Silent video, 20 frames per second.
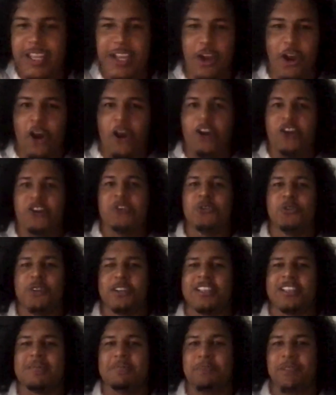hard to
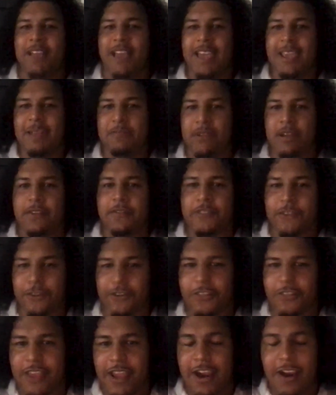explain. But if
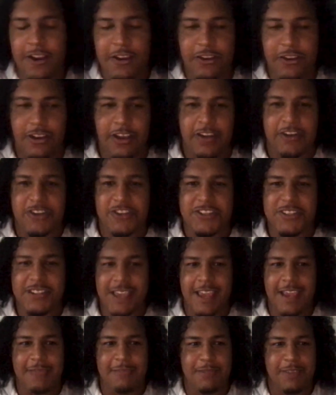you're there, you'll
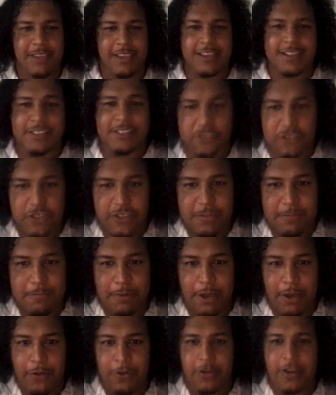understand because you'll
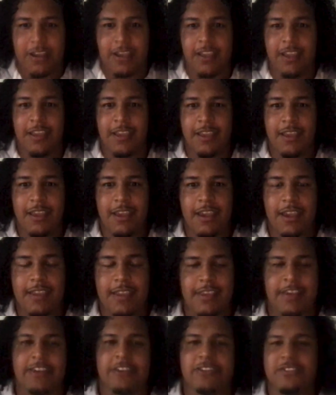just poke
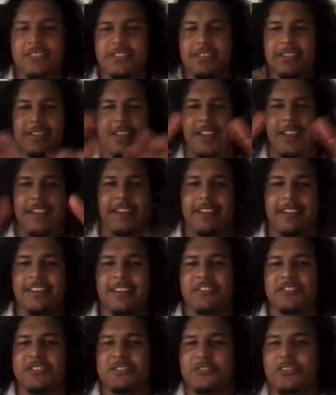and then he'll just let it.
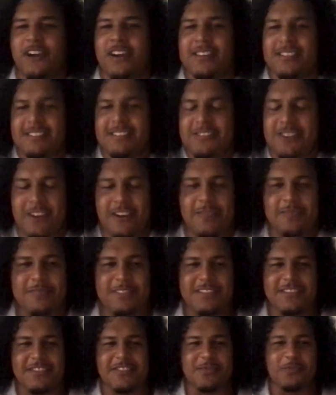He'll just cross his
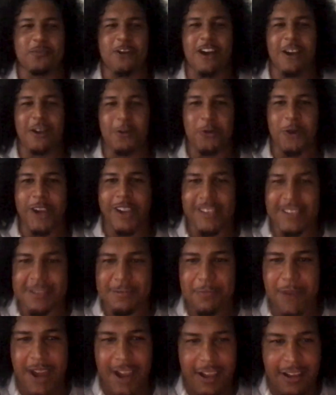arms and just walk away and
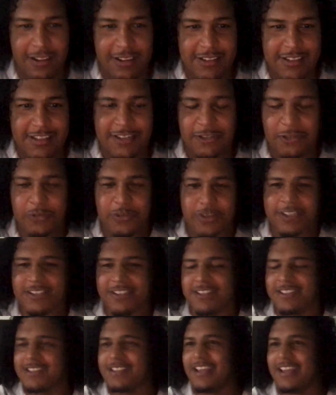smile because he knew he
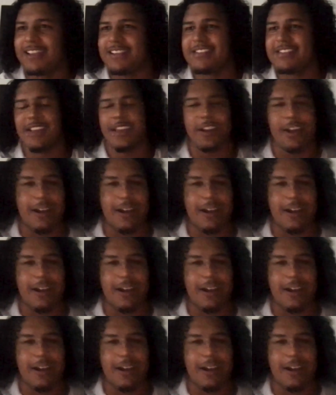just like set off.